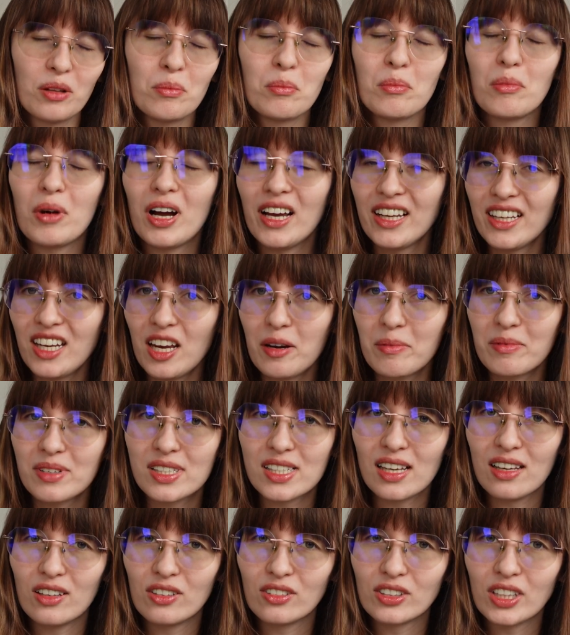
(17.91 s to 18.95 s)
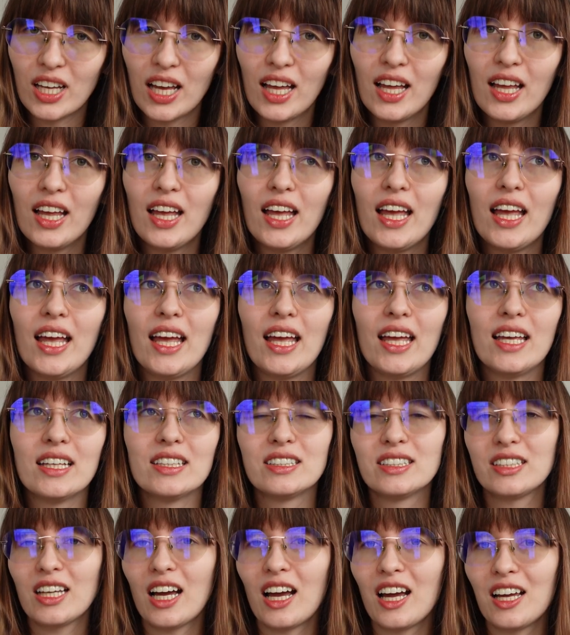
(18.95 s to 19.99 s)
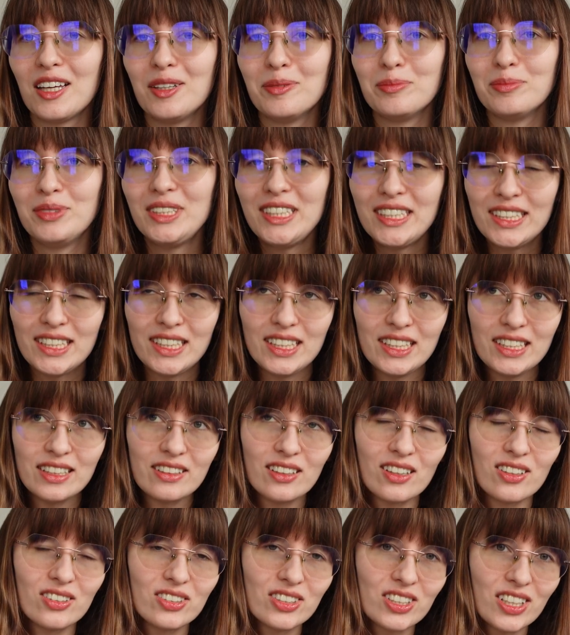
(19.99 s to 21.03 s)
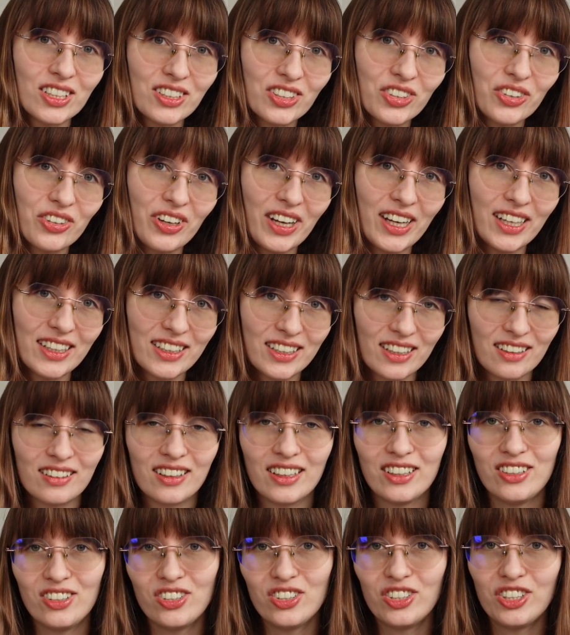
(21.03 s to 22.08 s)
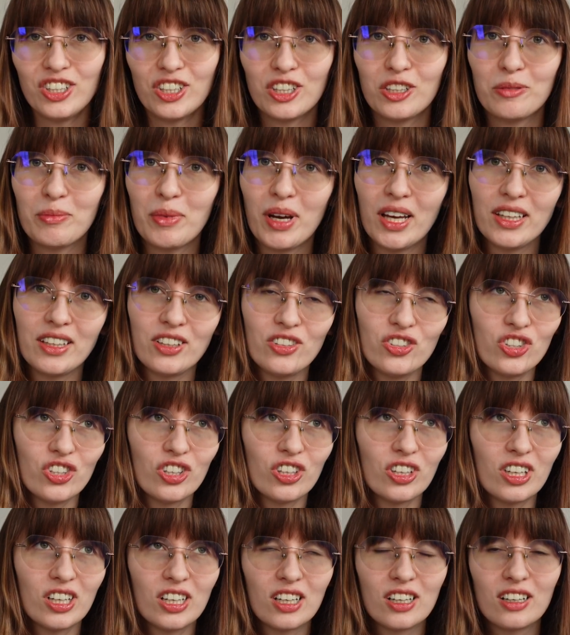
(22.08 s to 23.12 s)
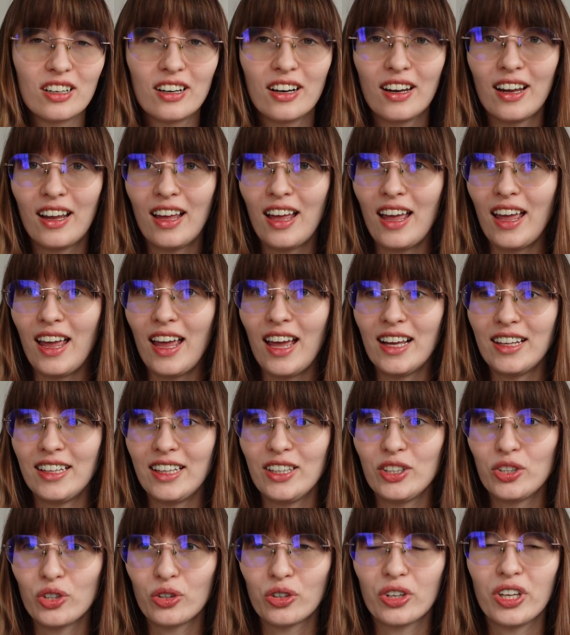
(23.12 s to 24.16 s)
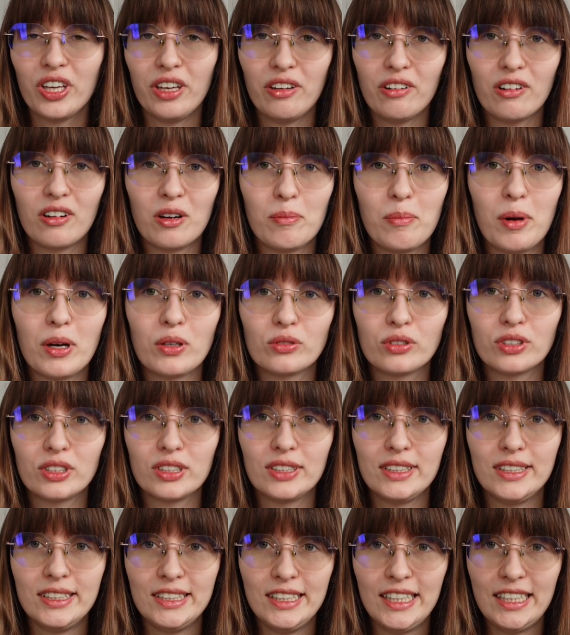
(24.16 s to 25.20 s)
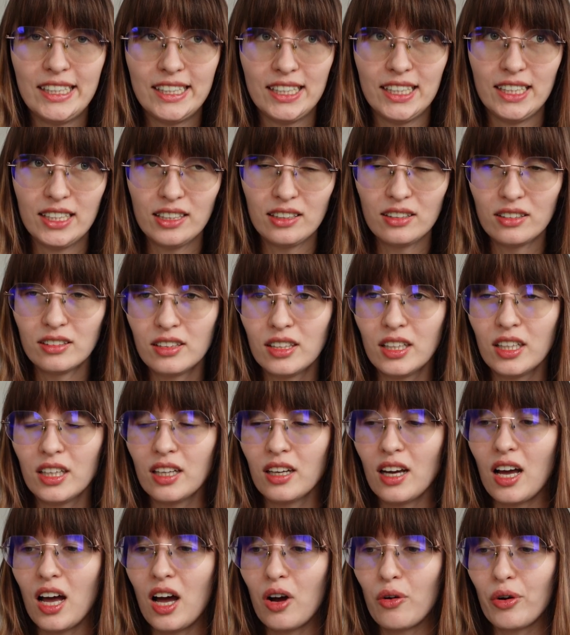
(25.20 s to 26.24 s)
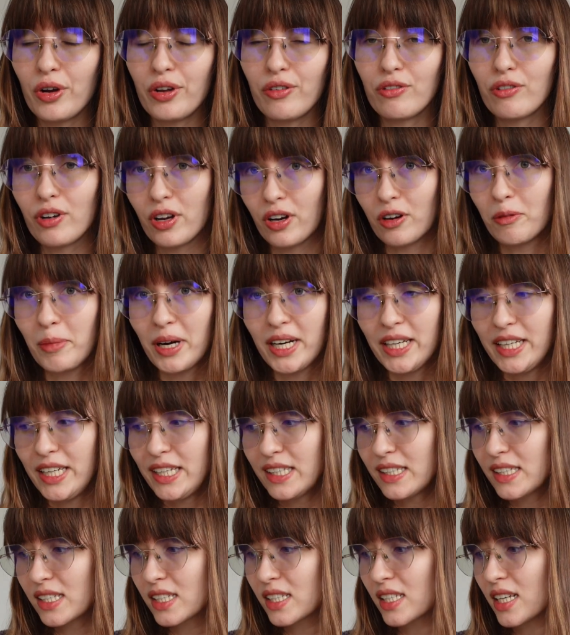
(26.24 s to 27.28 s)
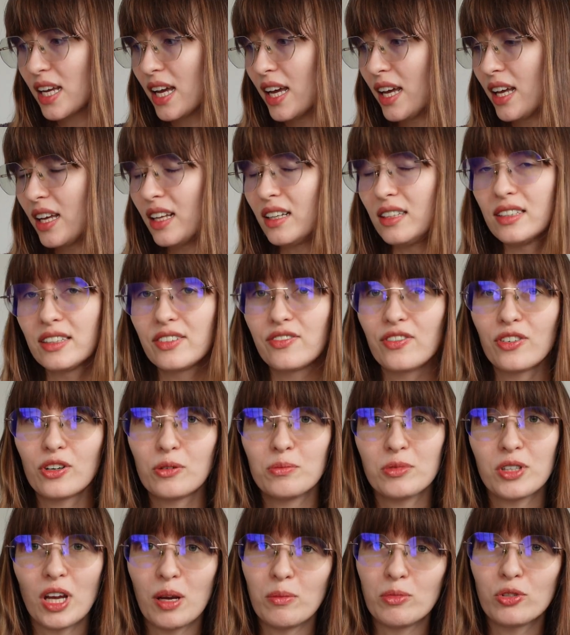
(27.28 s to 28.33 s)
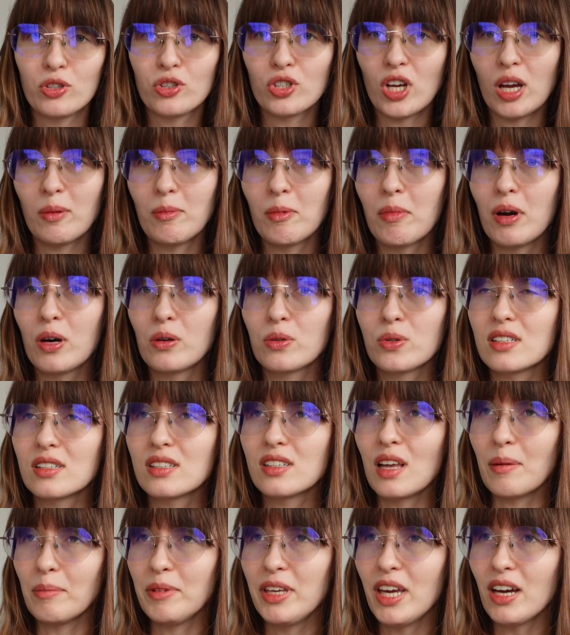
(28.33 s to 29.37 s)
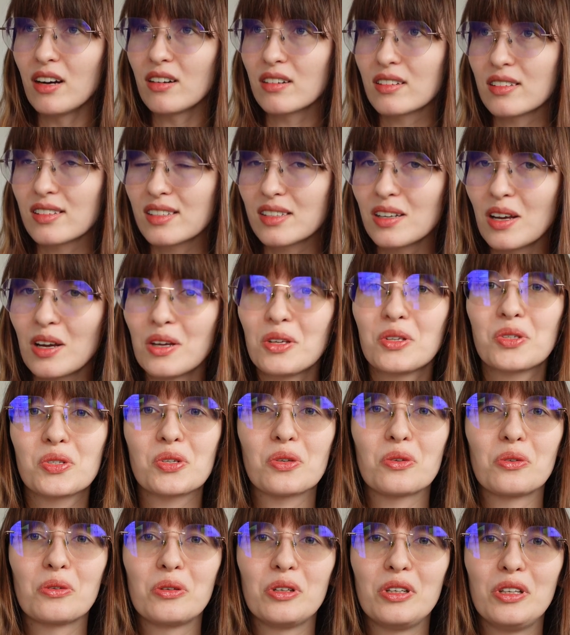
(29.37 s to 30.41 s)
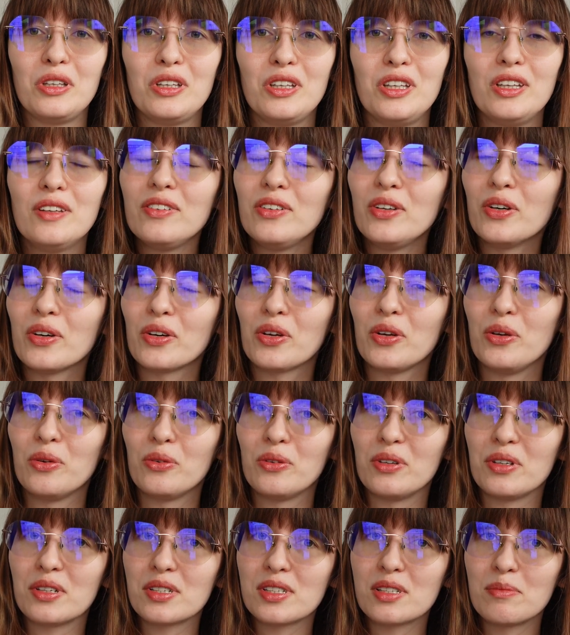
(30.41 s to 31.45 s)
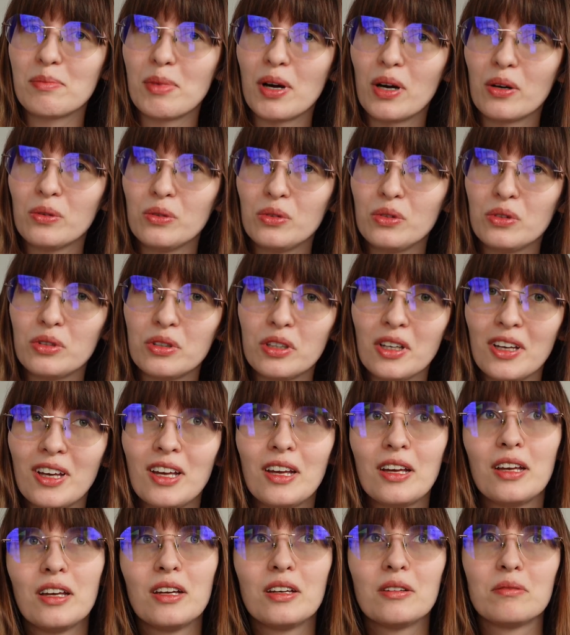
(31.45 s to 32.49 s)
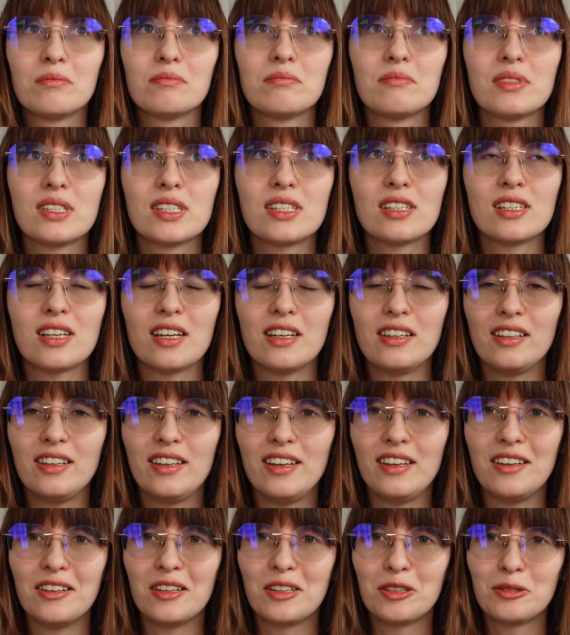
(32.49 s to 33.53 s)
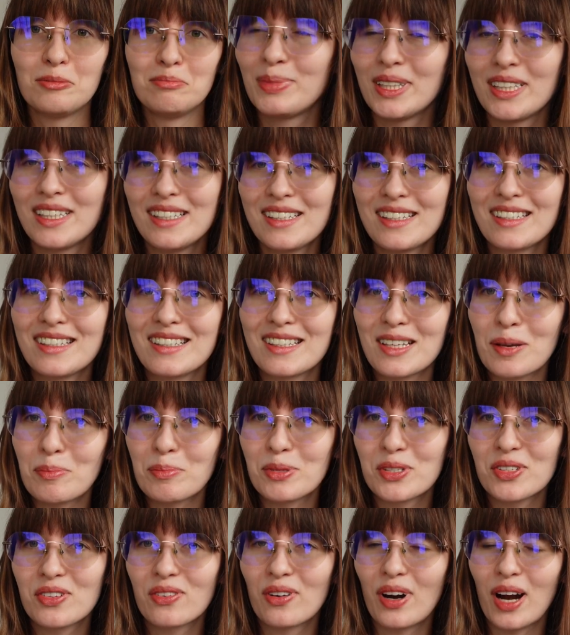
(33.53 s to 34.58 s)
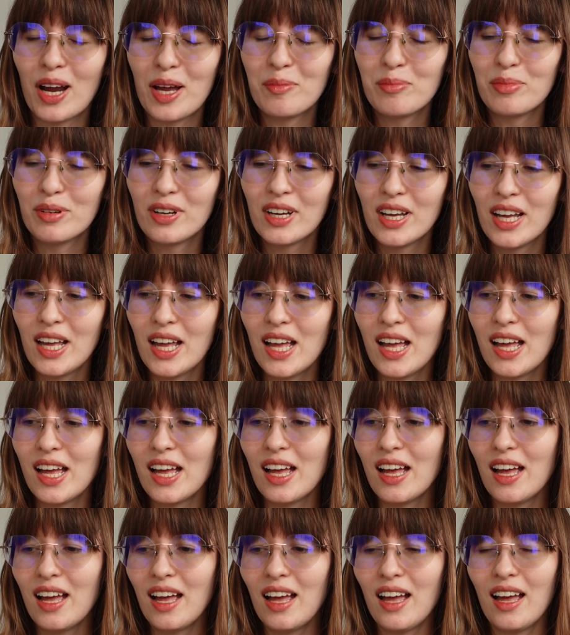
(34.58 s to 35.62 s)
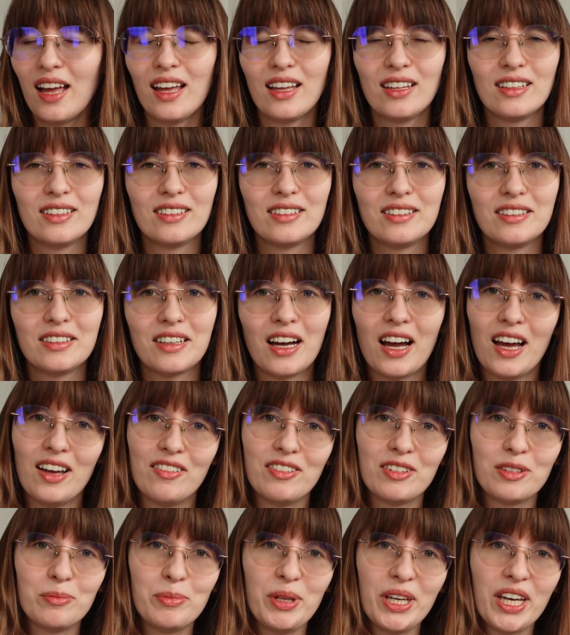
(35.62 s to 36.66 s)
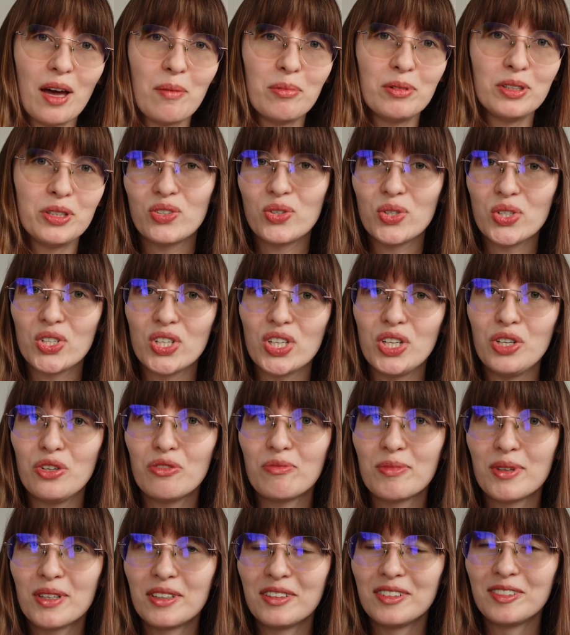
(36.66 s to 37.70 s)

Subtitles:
My name is Alena and I am knitting, content creator, engineering manager, and I talk here about knitting, how I wear my knits, and from time to time about some yarns. So if you're curious about staying here, please subscribe and I will be happy to see you more.